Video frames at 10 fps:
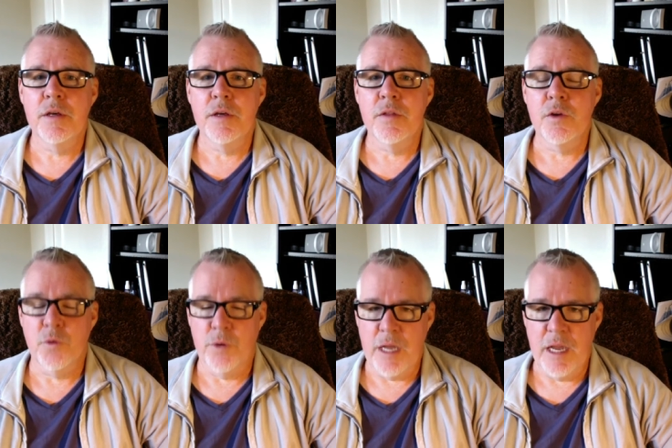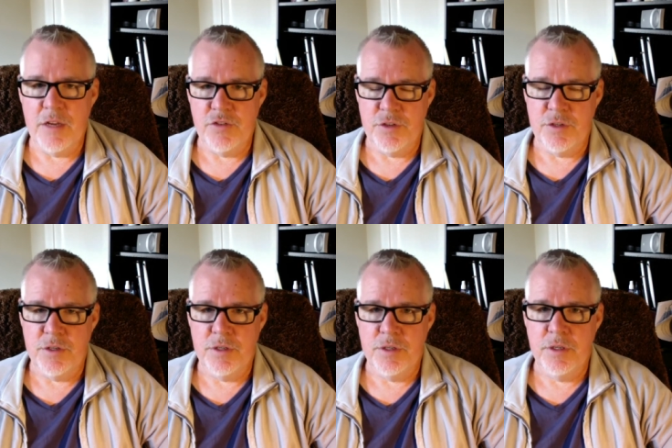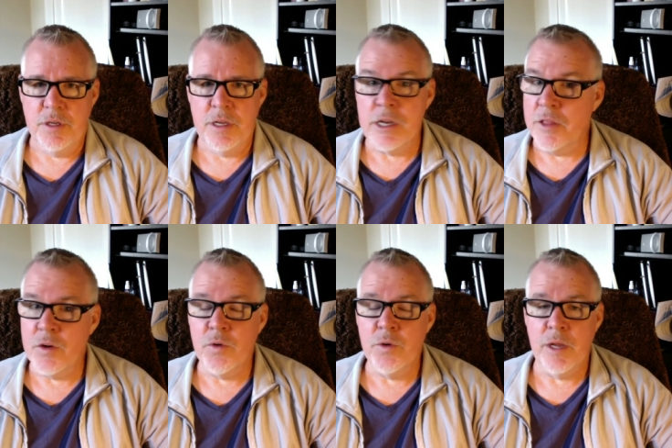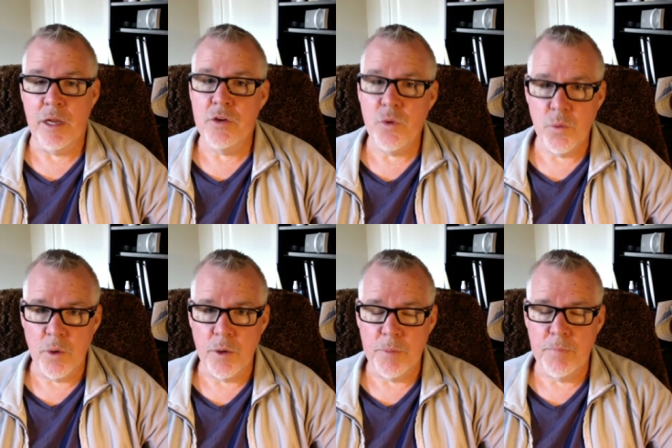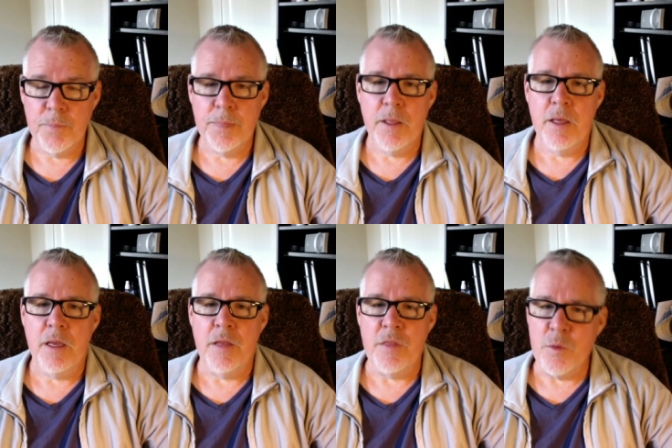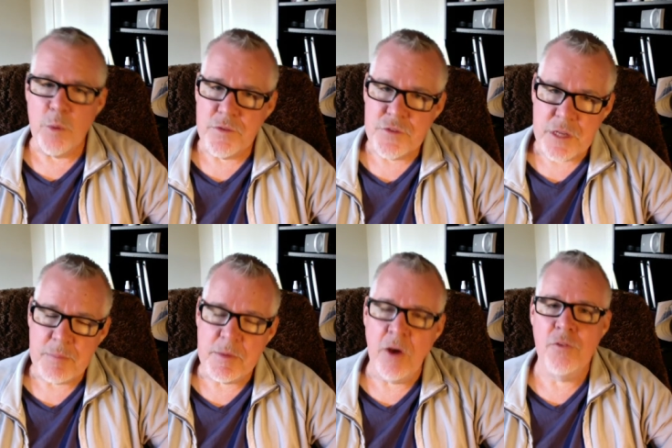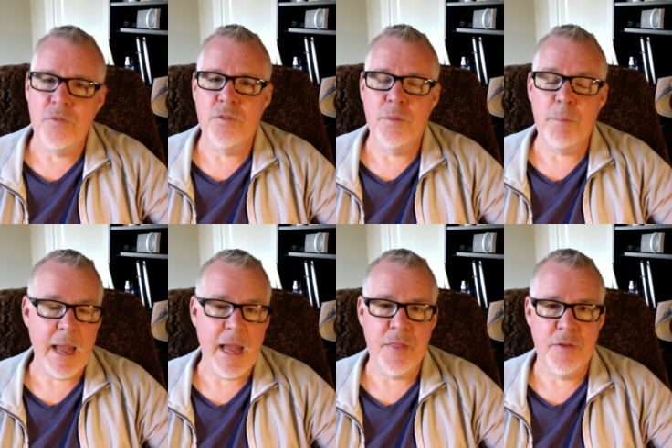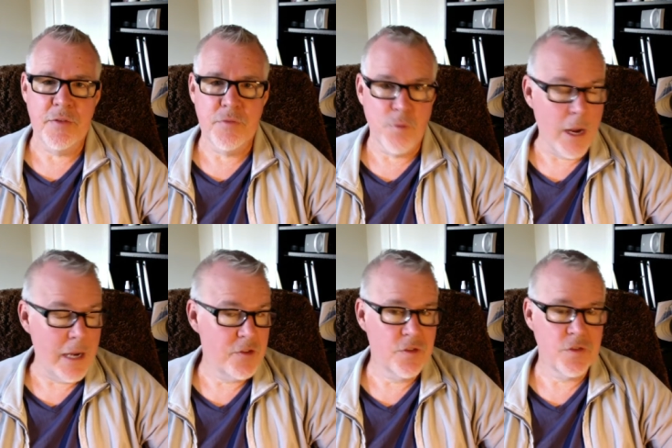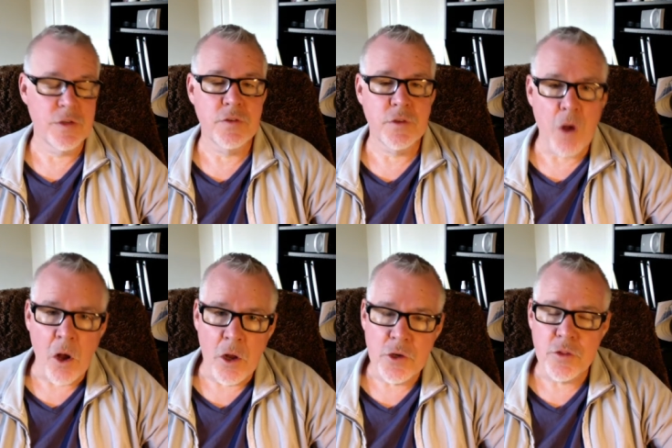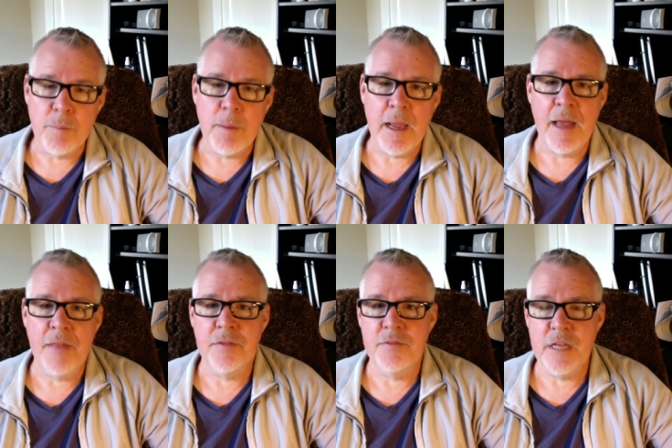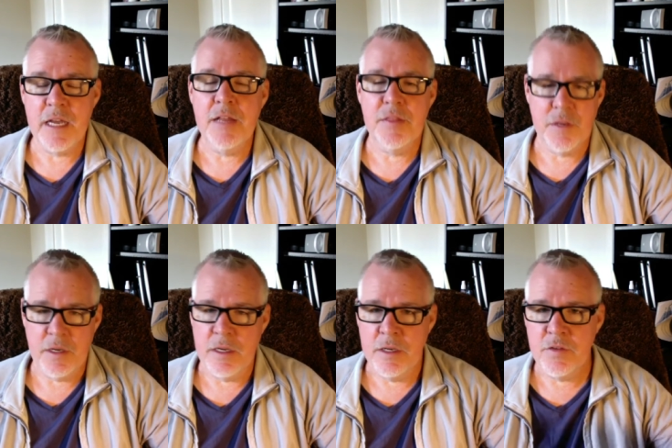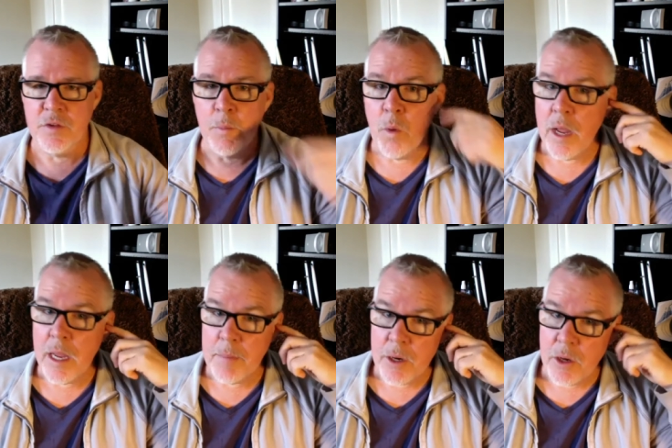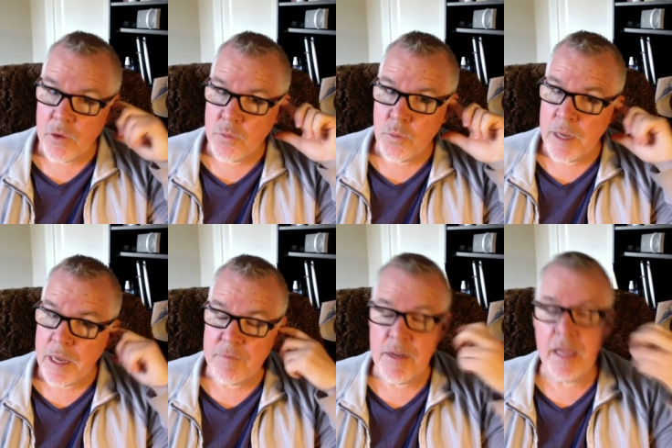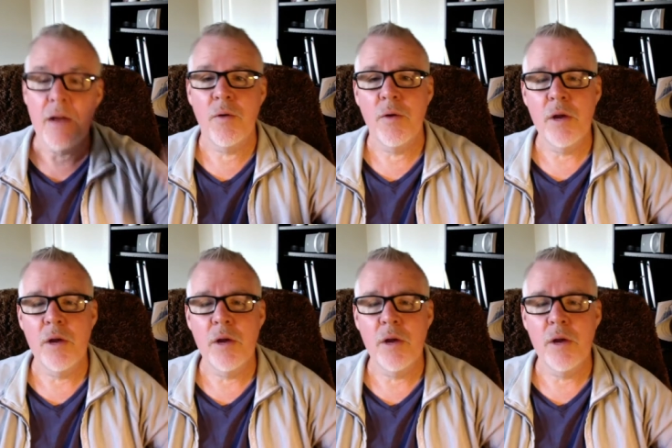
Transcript: the creation and not the creator and then we've stepped off the path of righteousness and onto the path of death in, in some way because we have now